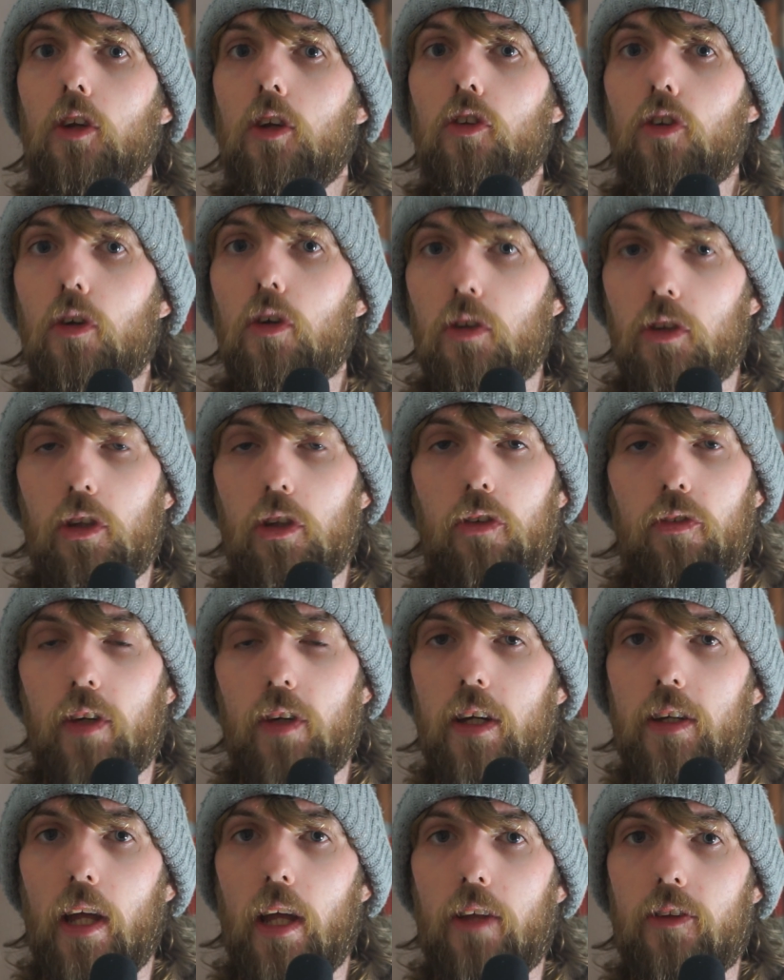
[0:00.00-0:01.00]
Talk to your
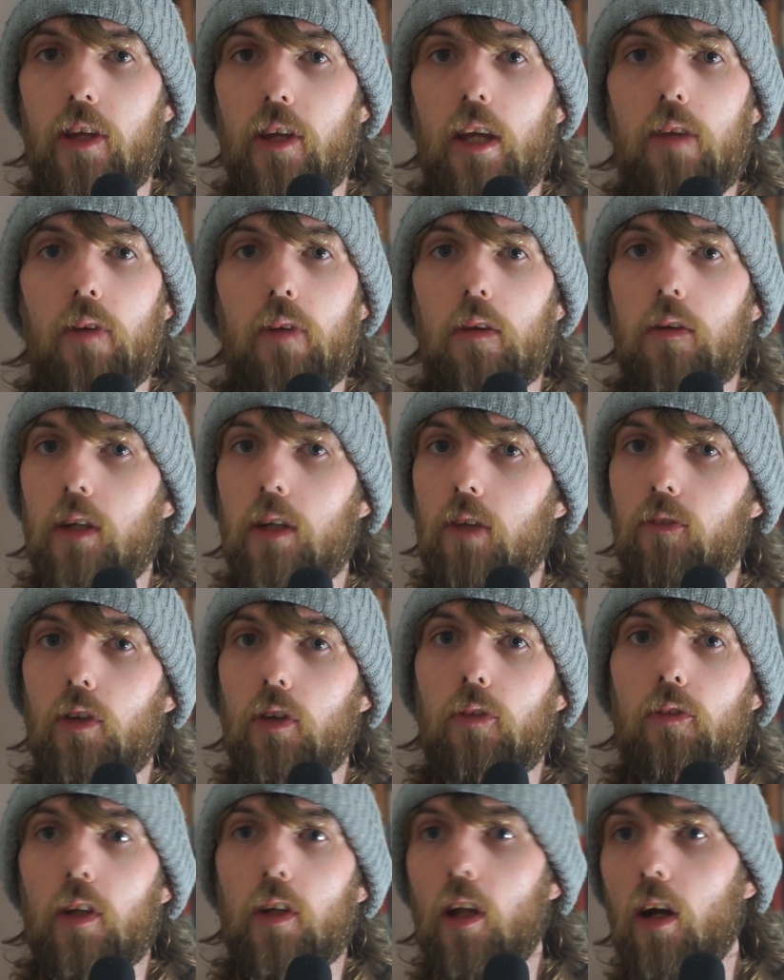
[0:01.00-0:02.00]
third AD, they will give
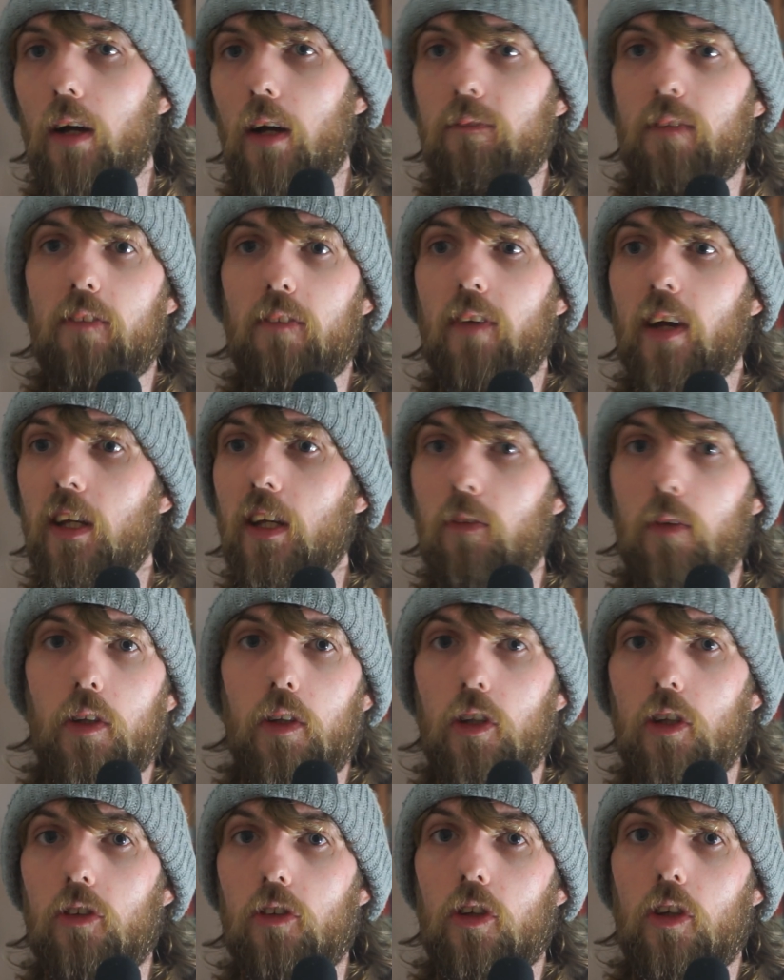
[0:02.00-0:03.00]
you the line that they want
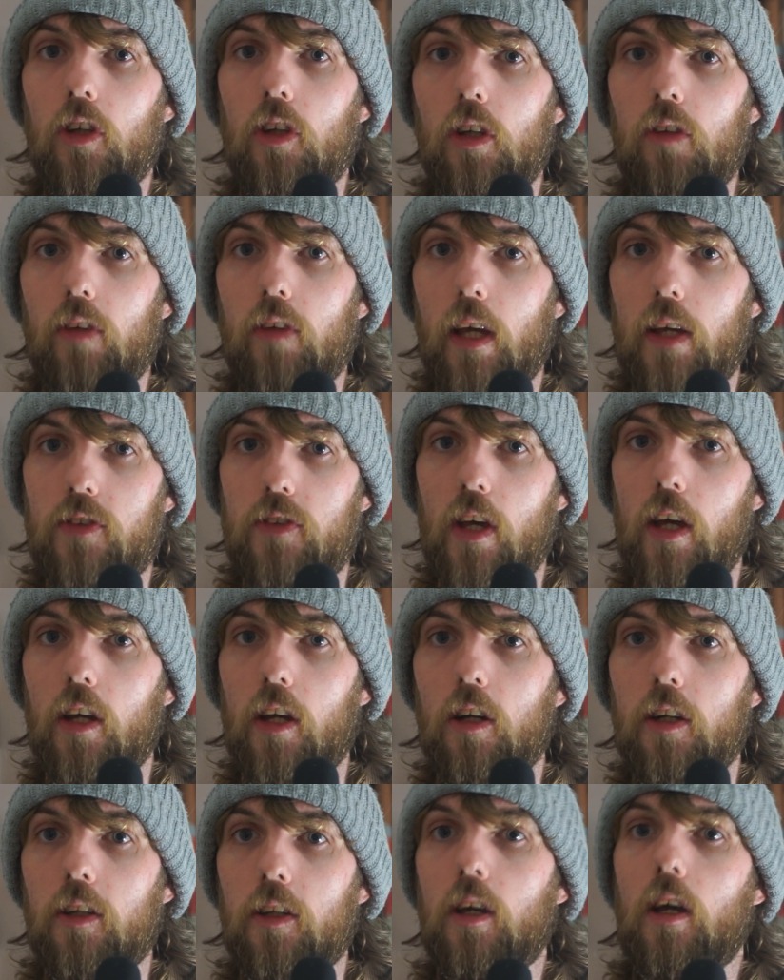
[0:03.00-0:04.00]
you to cue the SA
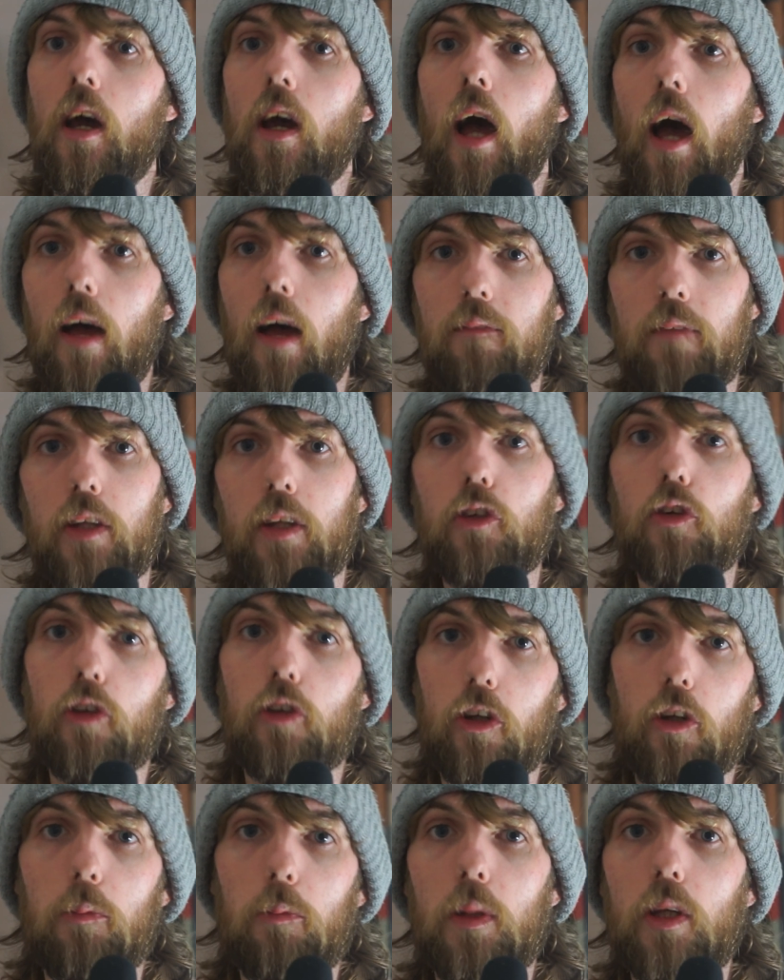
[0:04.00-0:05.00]
on, and then you're
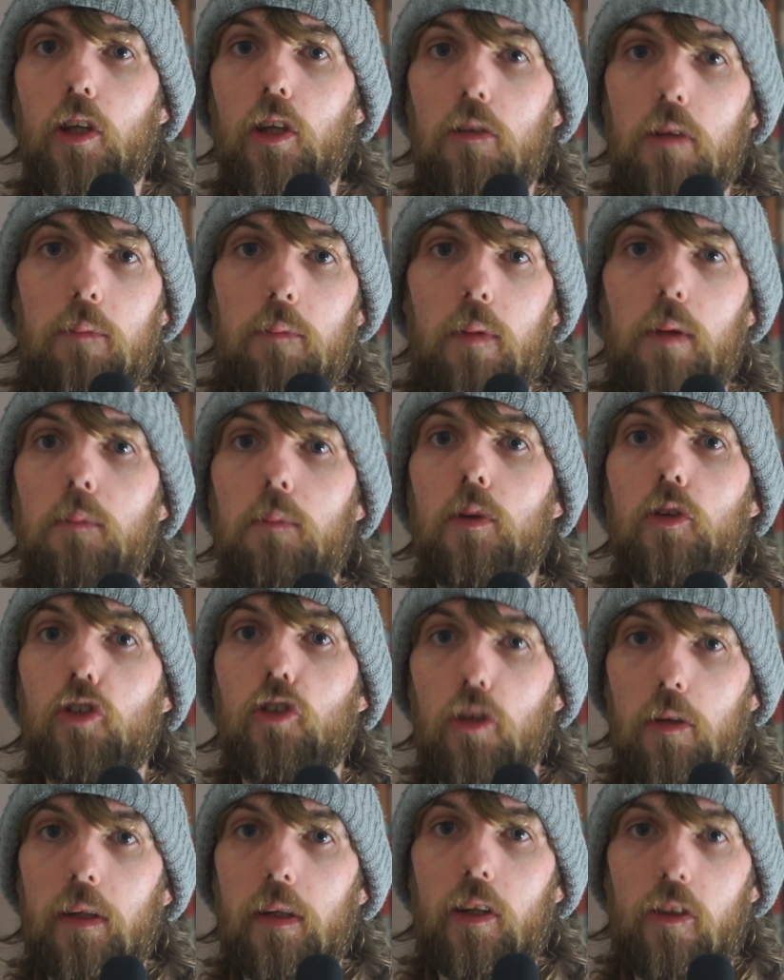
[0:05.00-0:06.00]
going to be queuing them
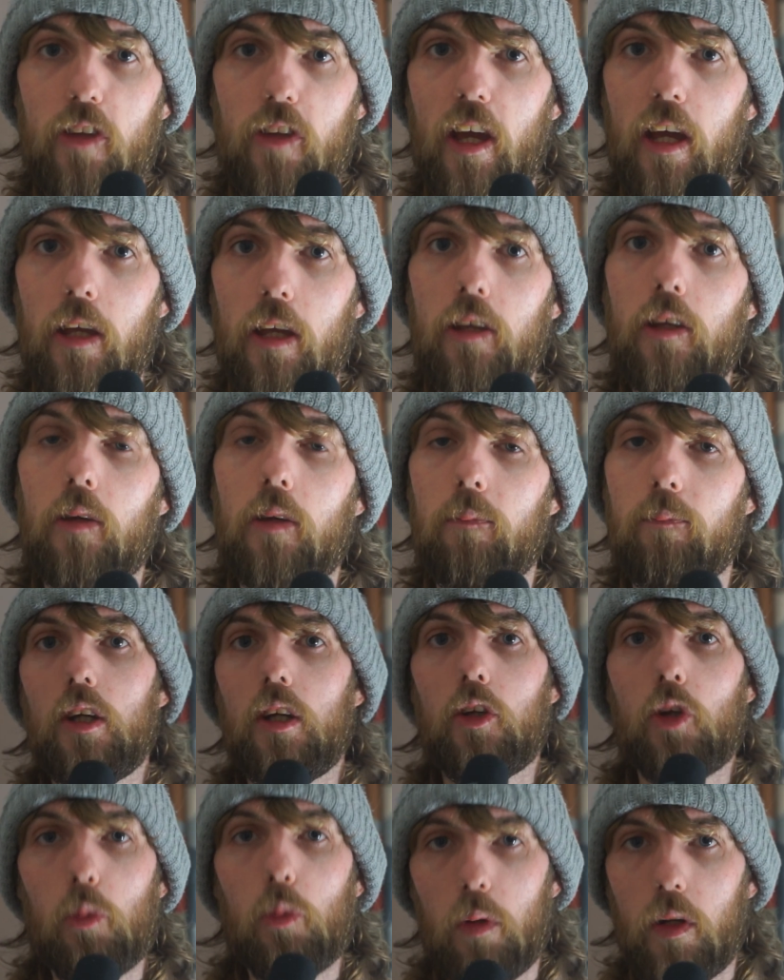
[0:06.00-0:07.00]
during a take.
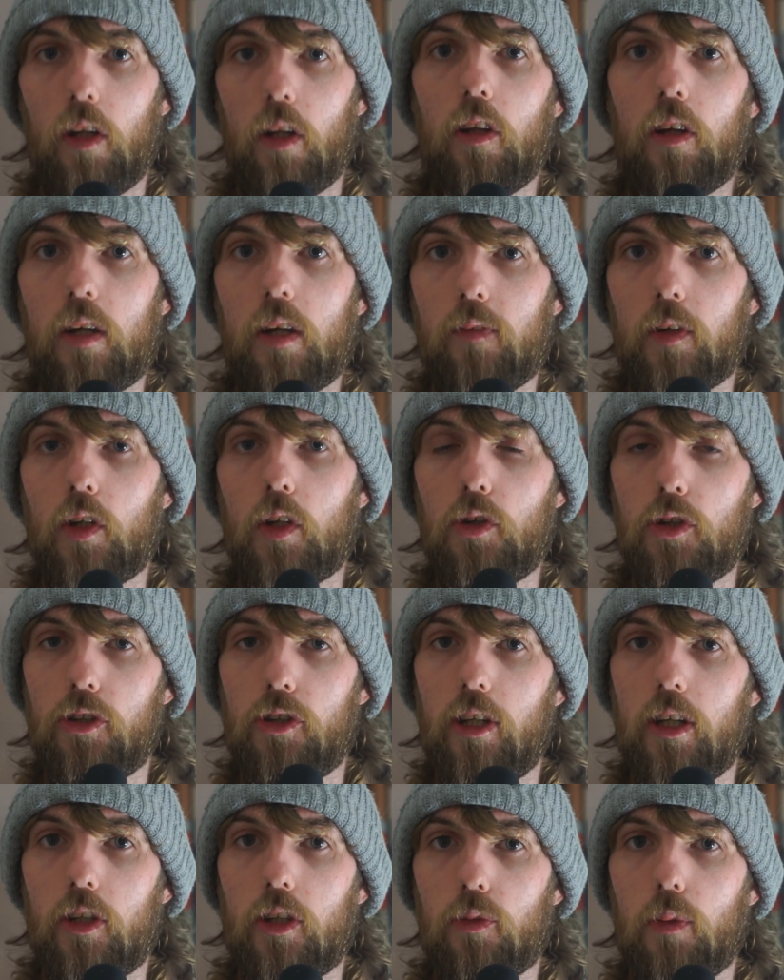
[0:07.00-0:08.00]
You want to look at the call
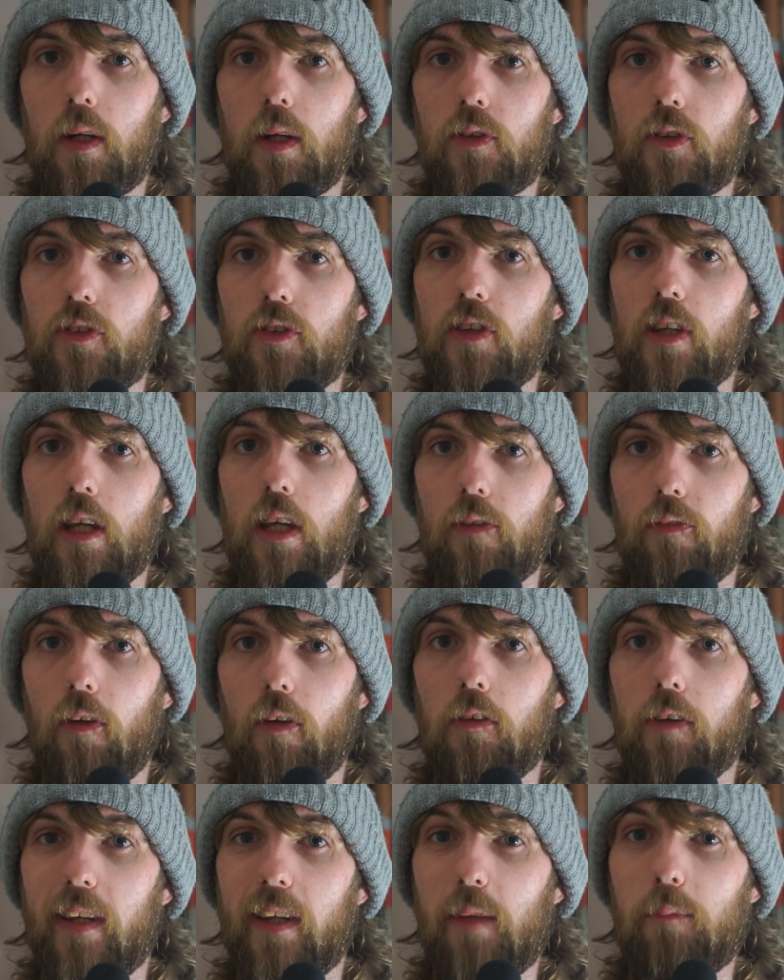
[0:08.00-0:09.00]
sheet as well to see if
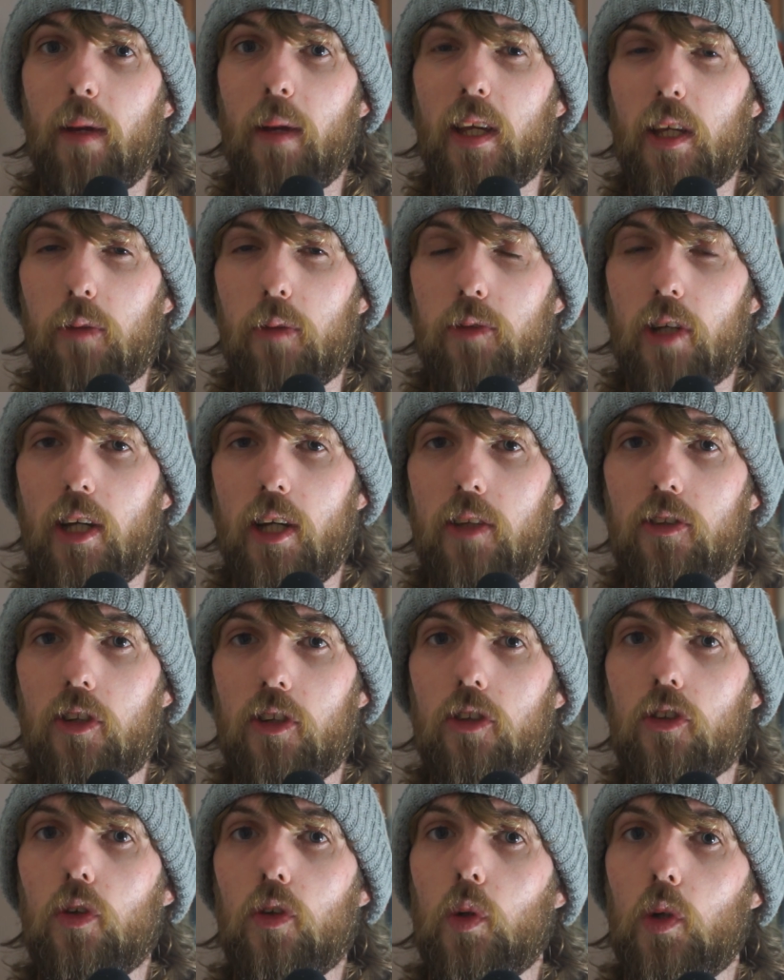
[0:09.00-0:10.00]
there are any makeup
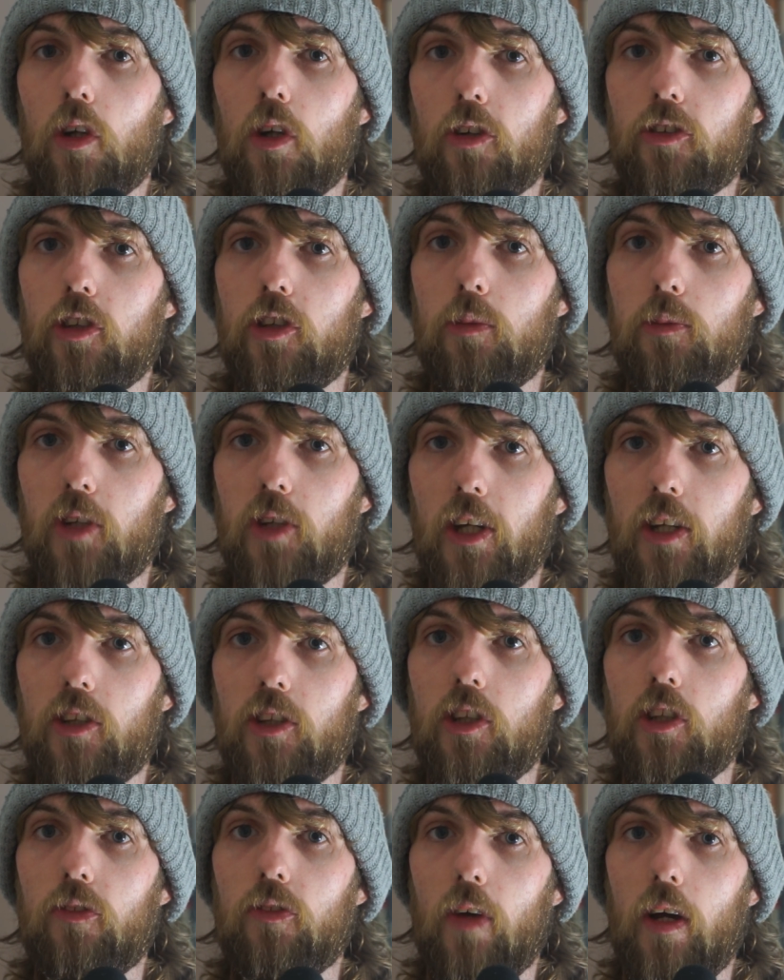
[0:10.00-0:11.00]
changes or costume
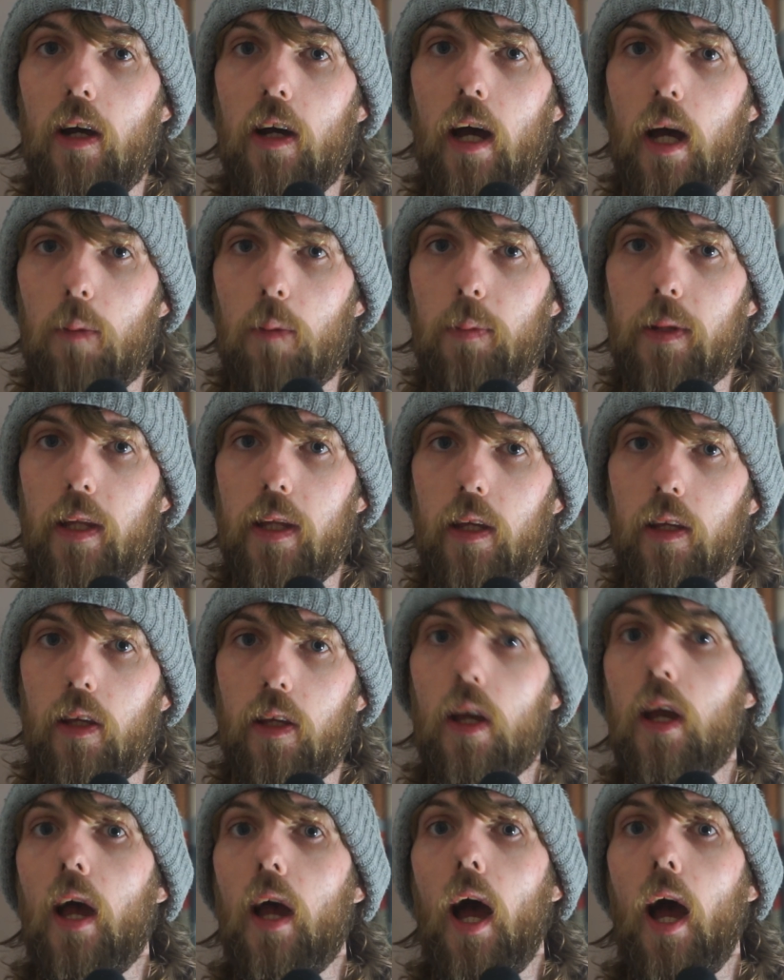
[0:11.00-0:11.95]
changes that are happening.